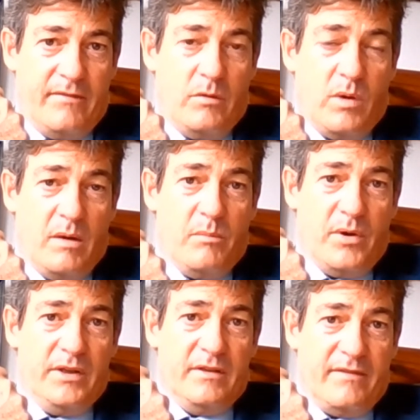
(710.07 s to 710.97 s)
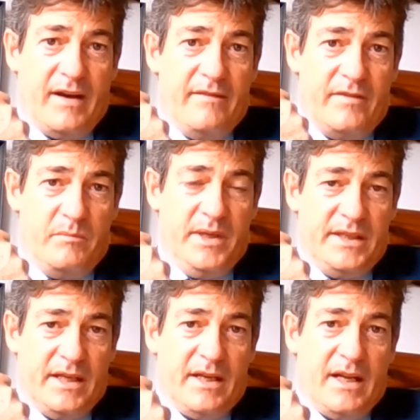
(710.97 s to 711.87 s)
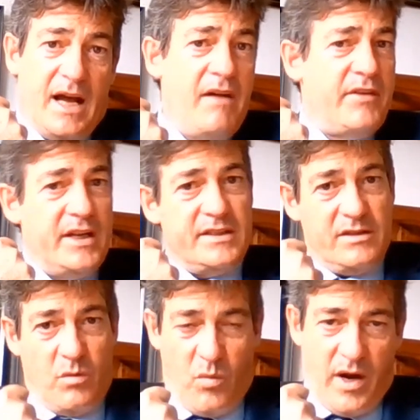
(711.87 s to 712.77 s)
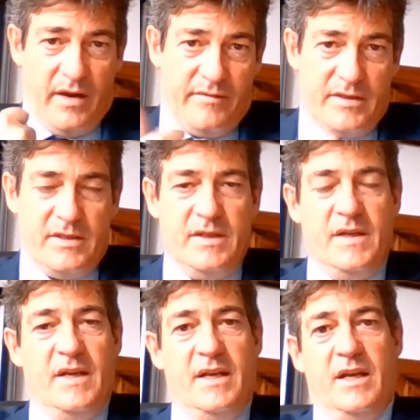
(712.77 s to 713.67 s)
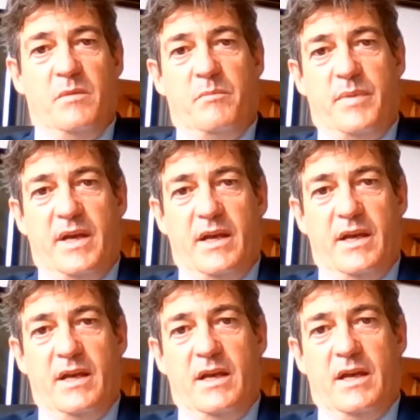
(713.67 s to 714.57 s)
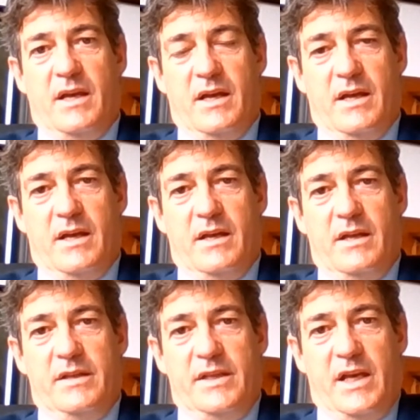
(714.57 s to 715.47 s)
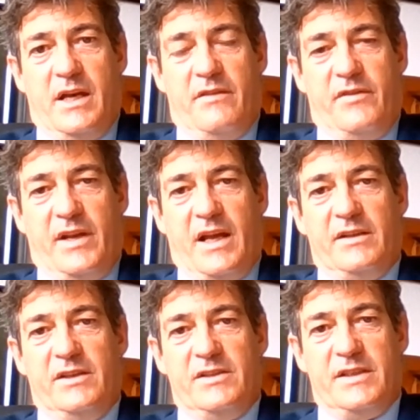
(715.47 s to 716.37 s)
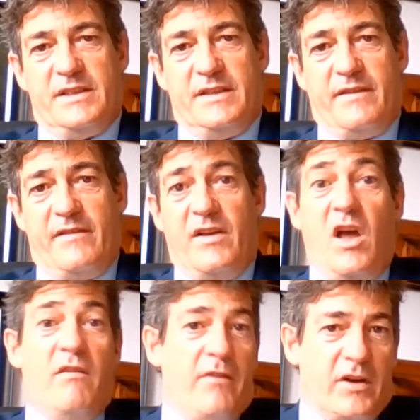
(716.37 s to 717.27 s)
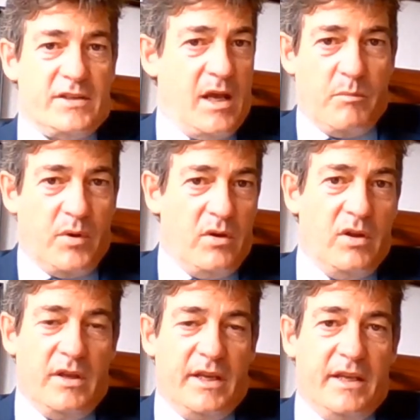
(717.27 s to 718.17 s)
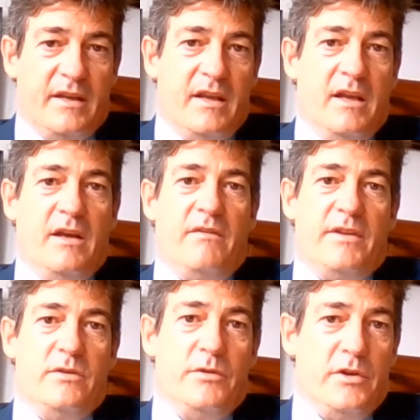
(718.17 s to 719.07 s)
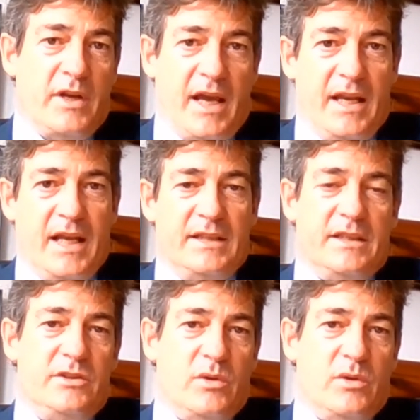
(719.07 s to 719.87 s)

1.5 meter average waves per year, 365. For example, in Reunion Island, you